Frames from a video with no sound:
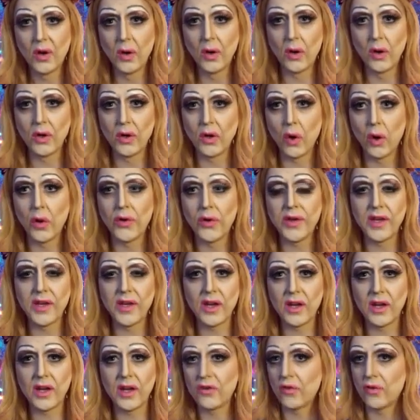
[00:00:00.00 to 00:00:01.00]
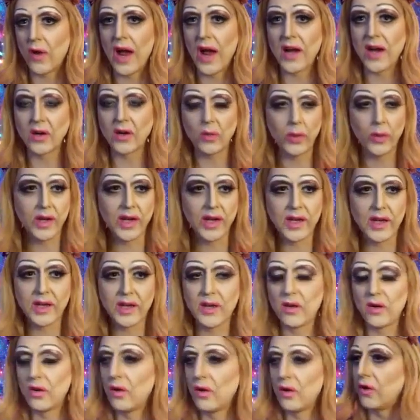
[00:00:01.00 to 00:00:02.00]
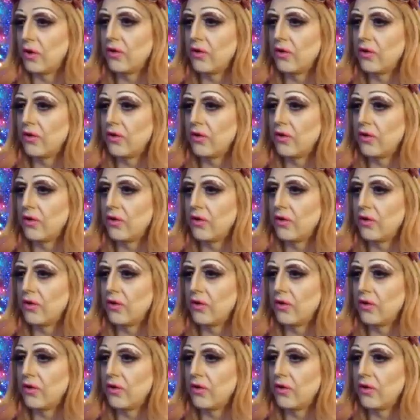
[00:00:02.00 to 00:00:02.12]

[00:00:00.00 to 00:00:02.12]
holding a drag queen,